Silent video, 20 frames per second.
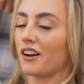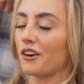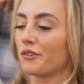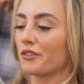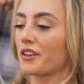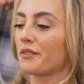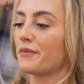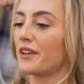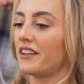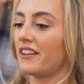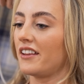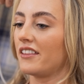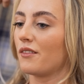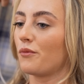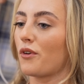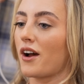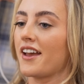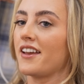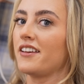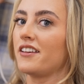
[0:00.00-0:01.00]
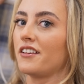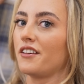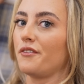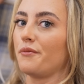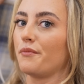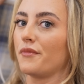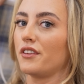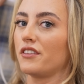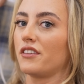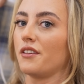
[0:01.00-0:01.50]
Ultimately,
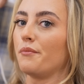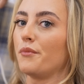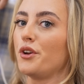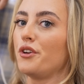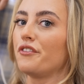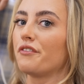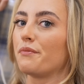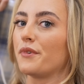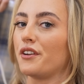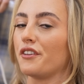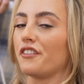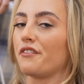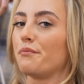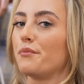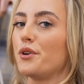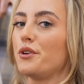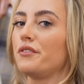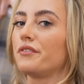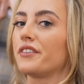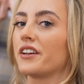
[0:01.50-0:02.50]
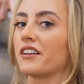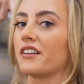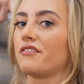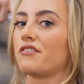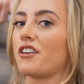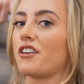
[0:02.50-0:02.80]
the movement of moving a